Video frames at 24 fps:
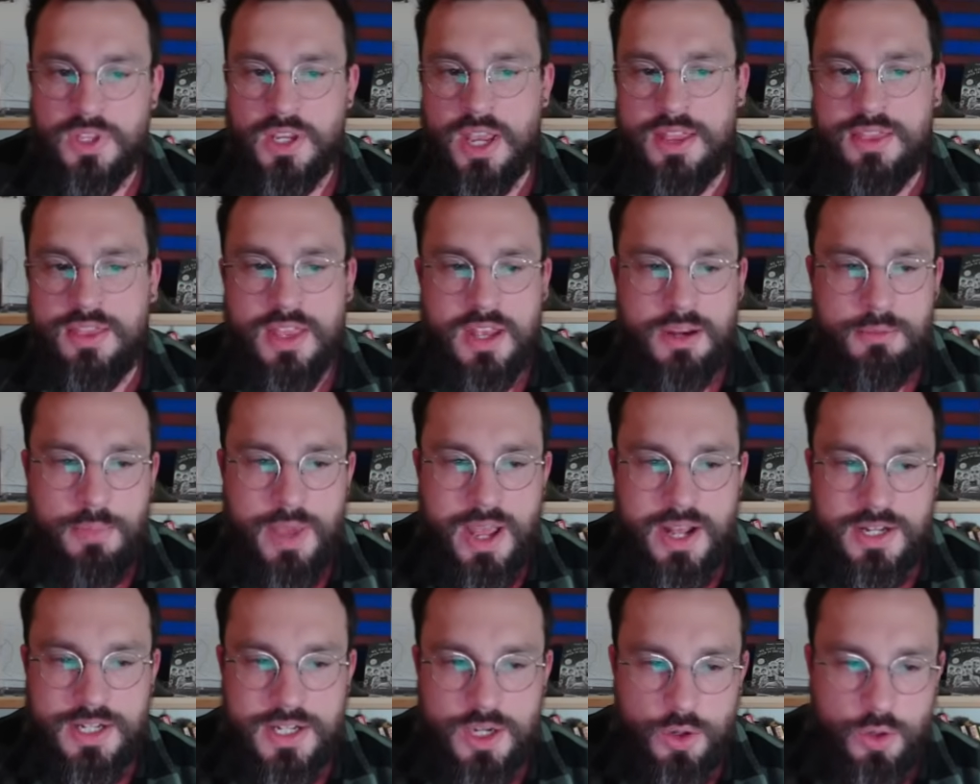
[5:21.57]
And then
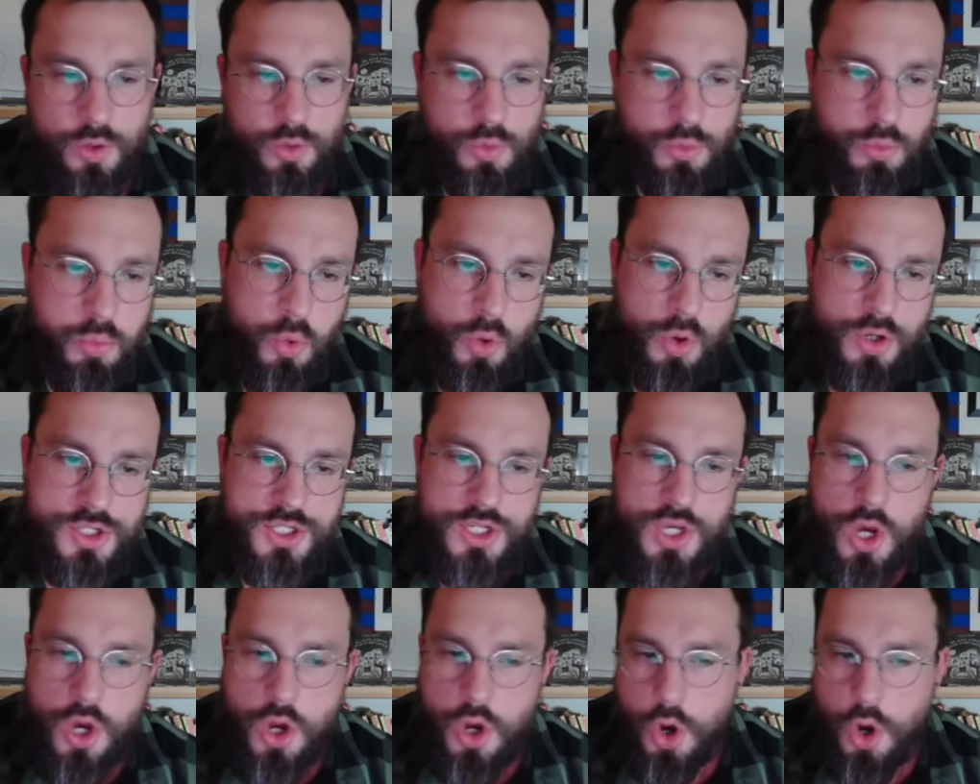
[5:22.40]
Matt Derrick
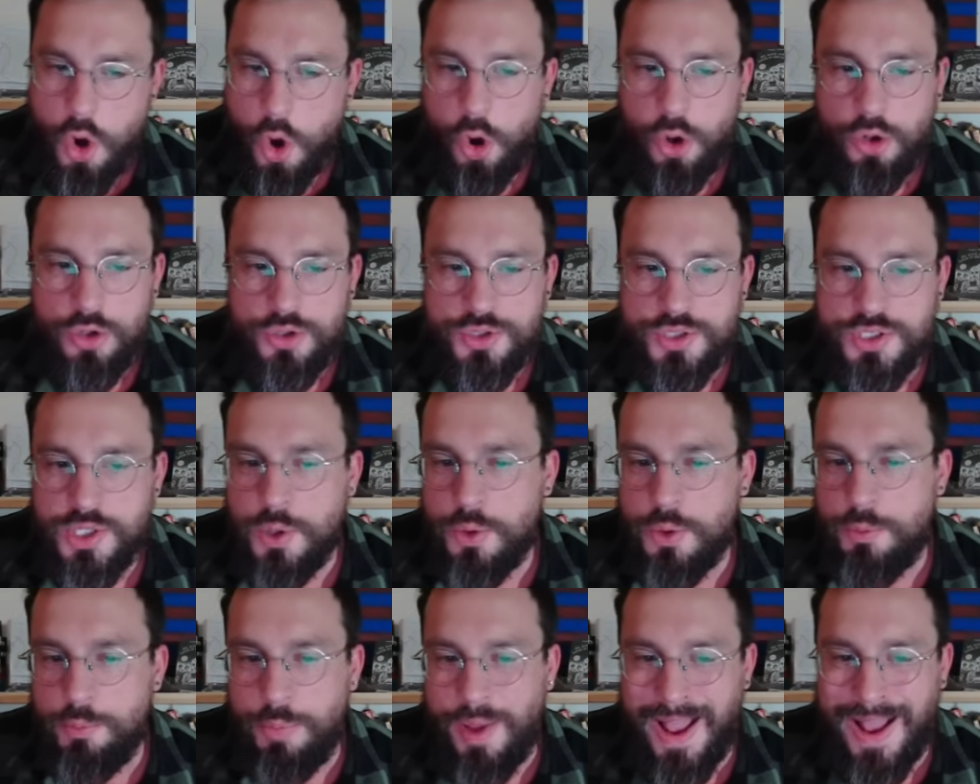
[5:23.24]
reports
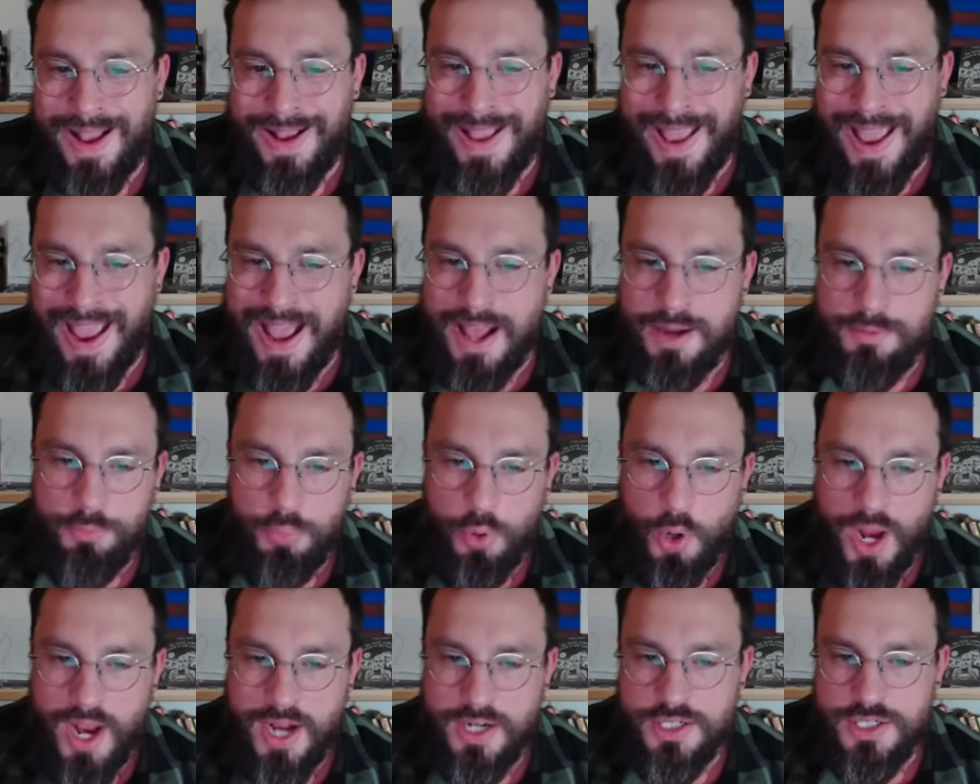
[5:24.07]
also back at
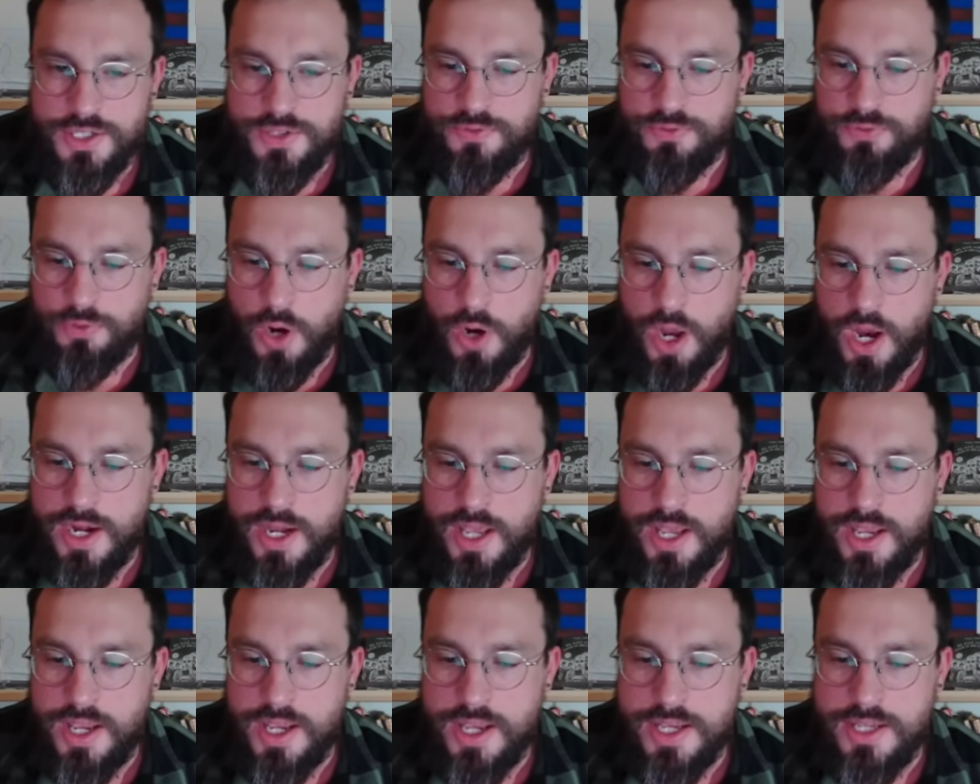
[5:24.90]
practice
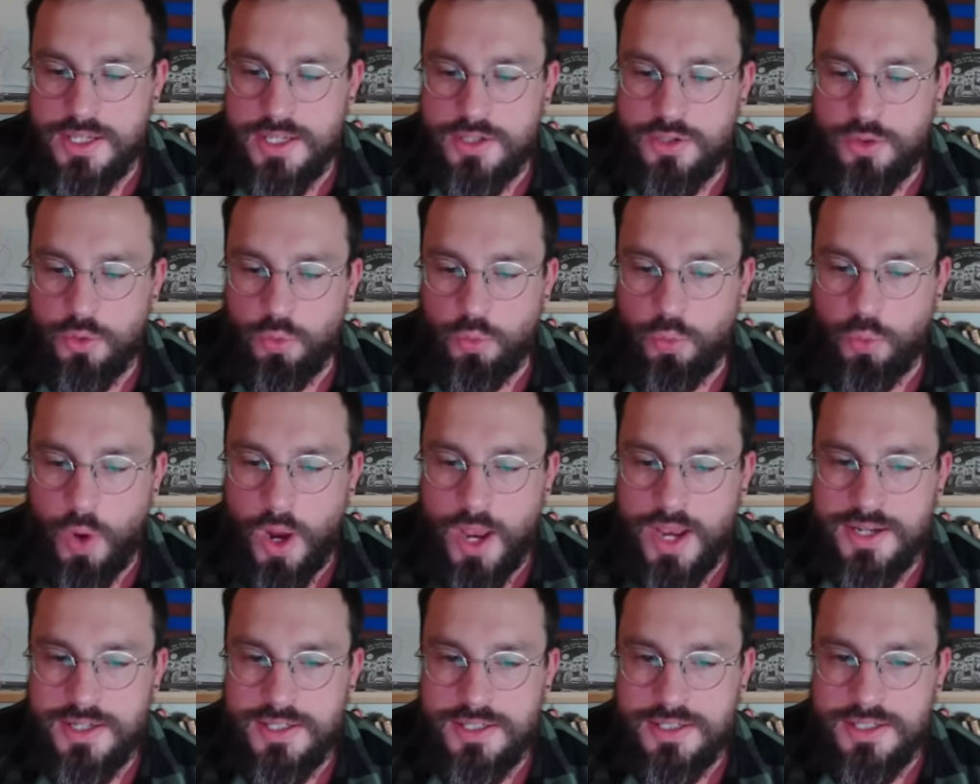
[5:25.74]
Friday is
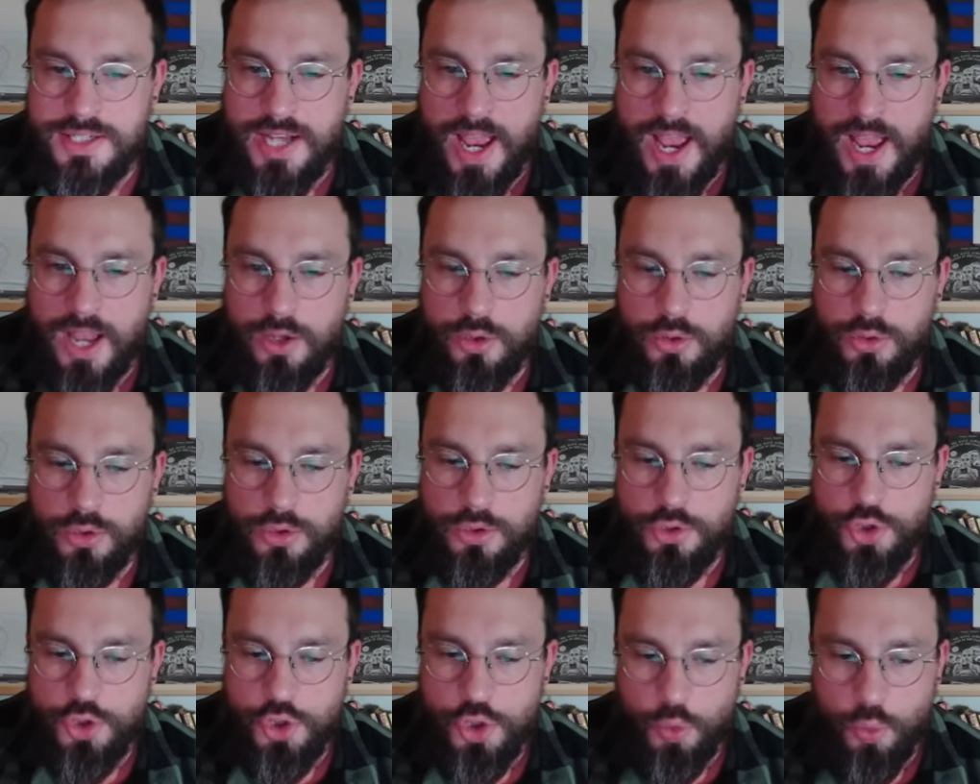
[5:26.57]
right
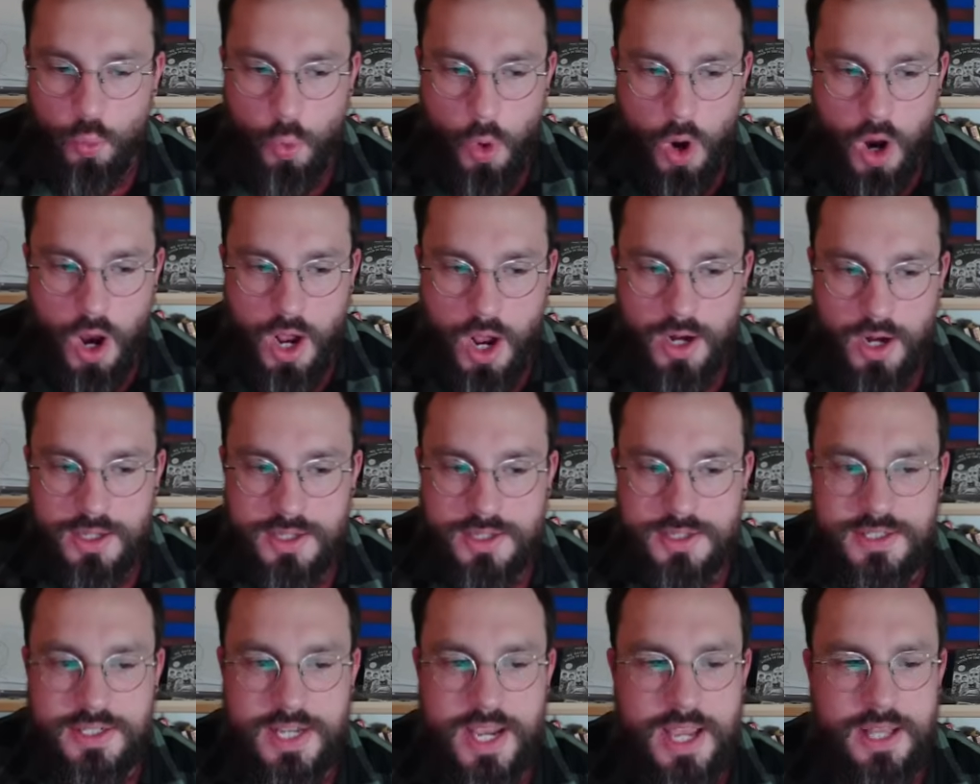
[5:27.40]
tackle Jawaan
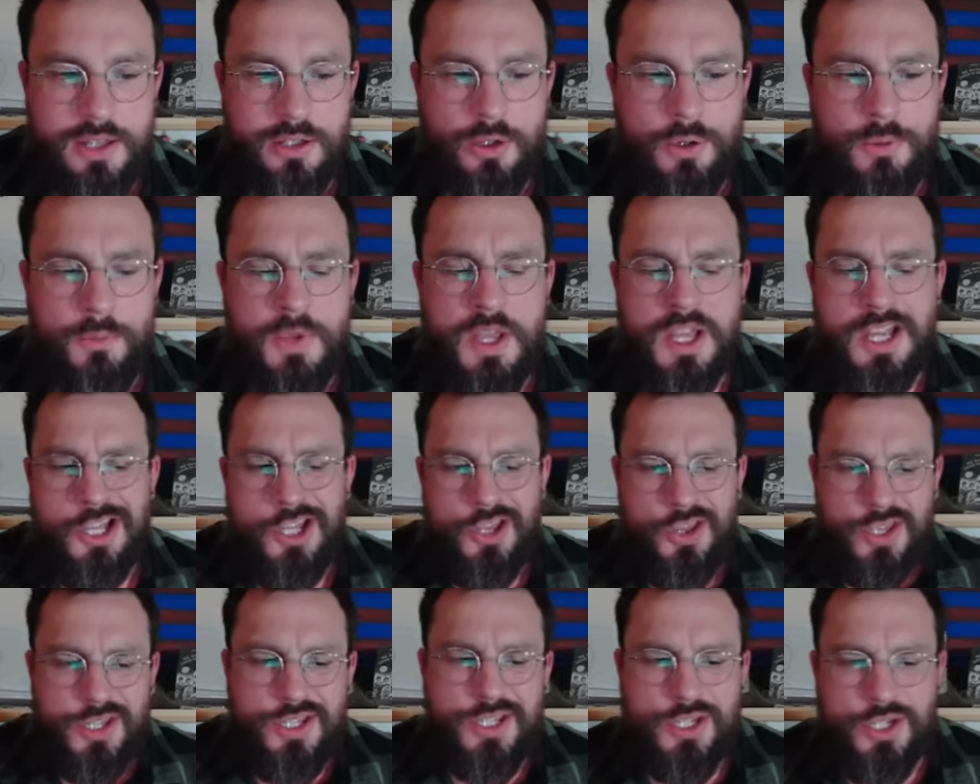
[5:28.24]
Taylor.
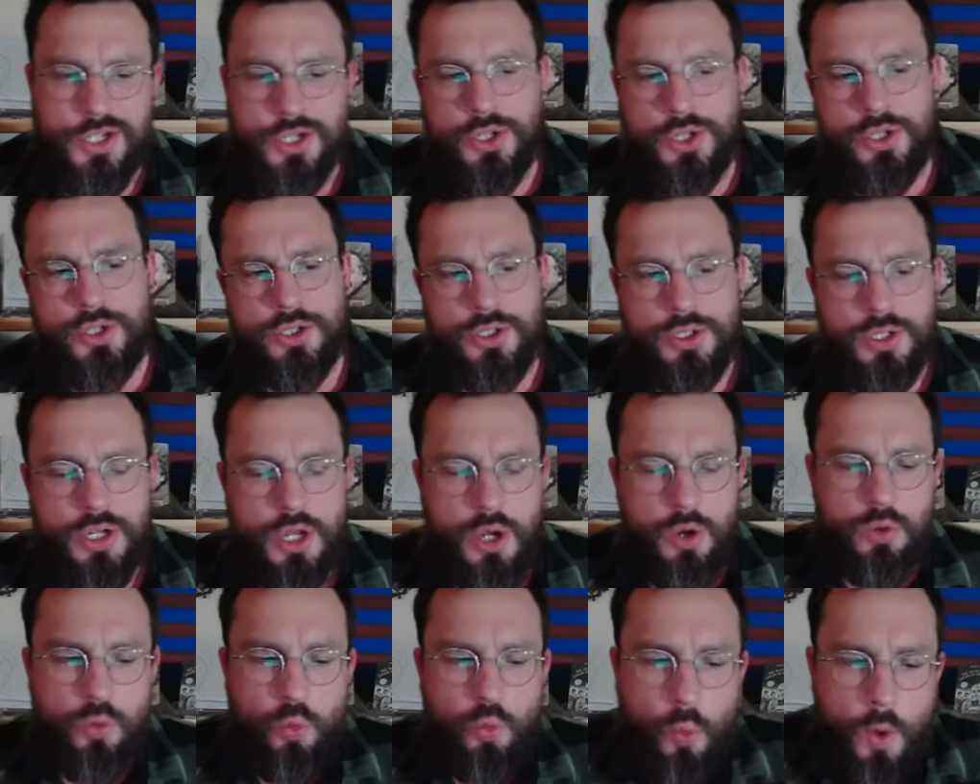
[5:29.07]
This is a good
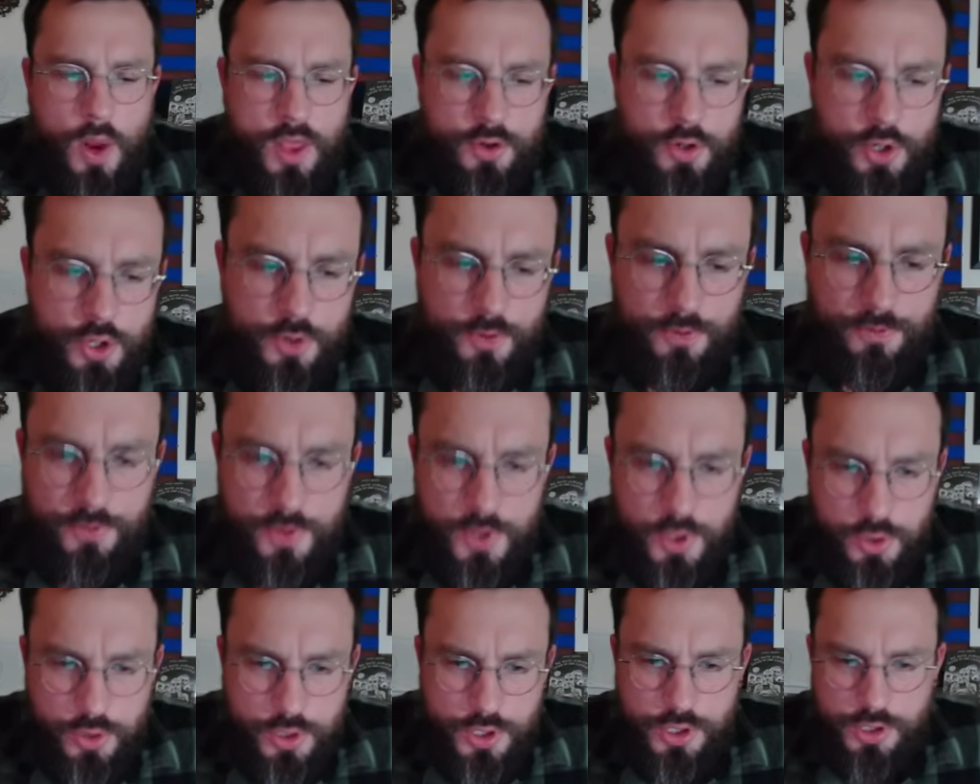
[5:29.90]
note, whether you
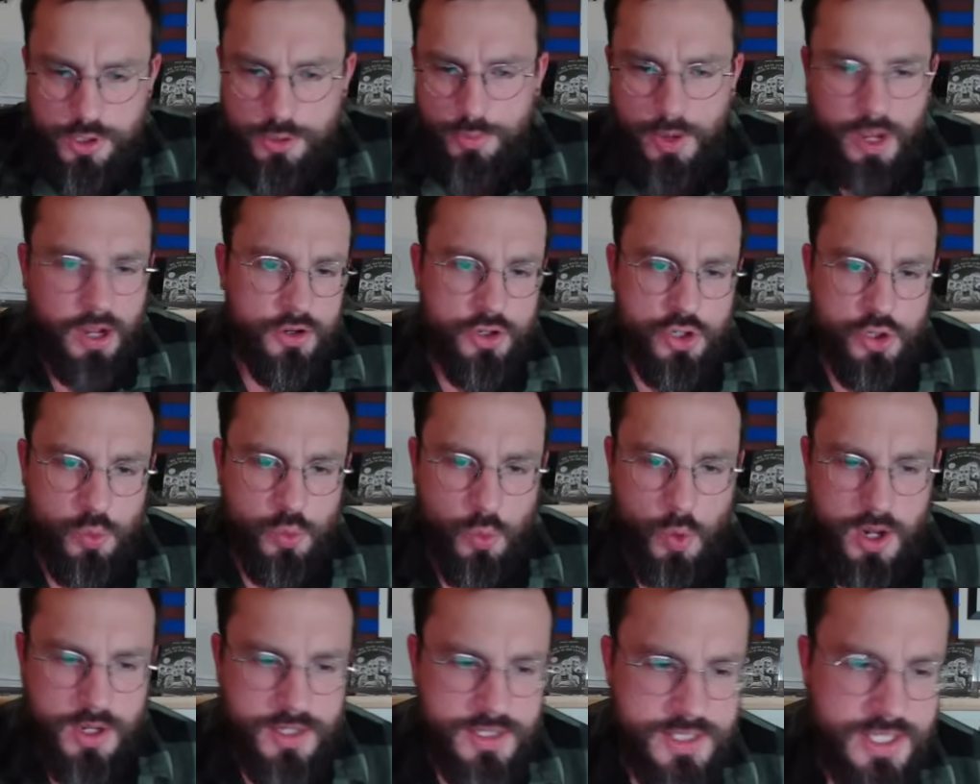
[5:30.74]
feel good about
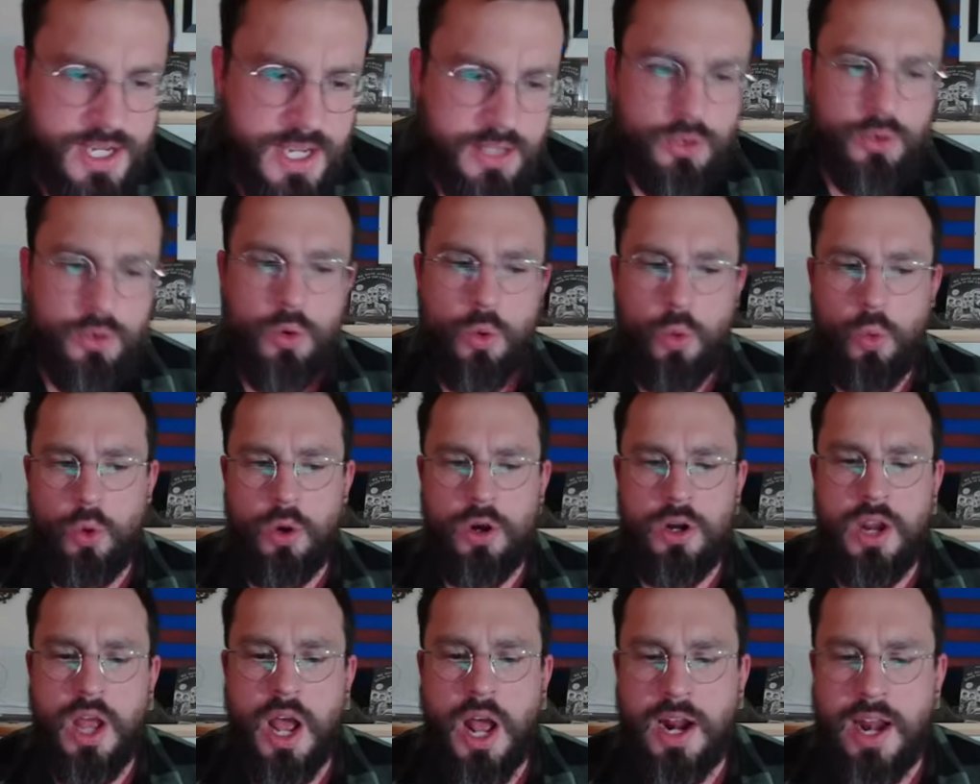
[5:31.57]
Jawaan Taylor or
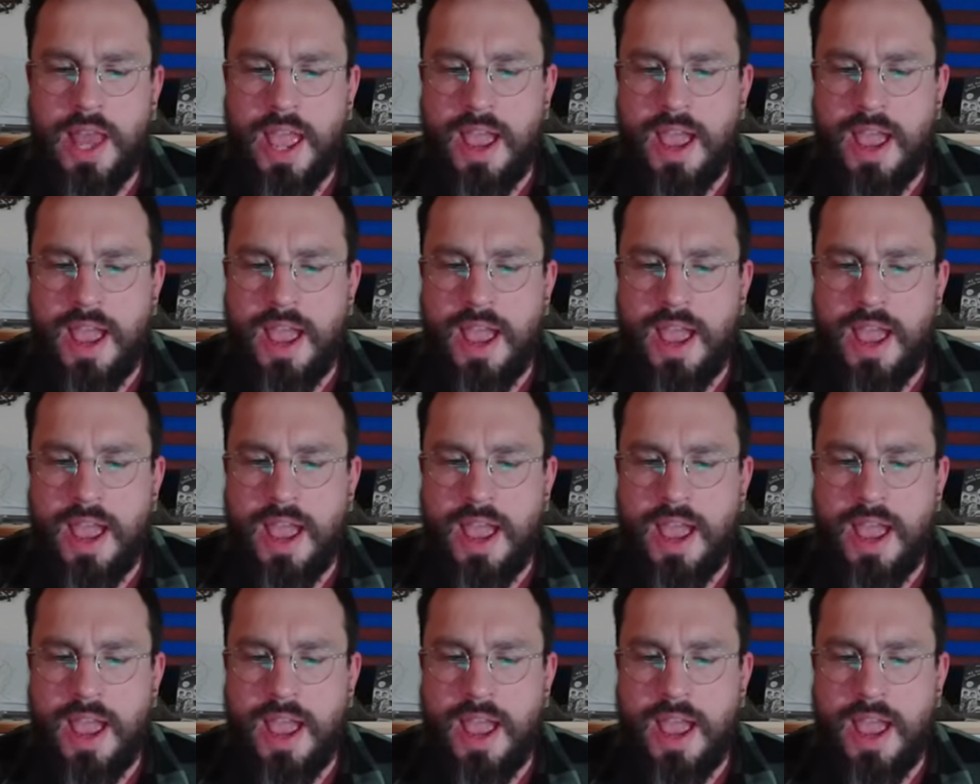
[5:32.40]
not.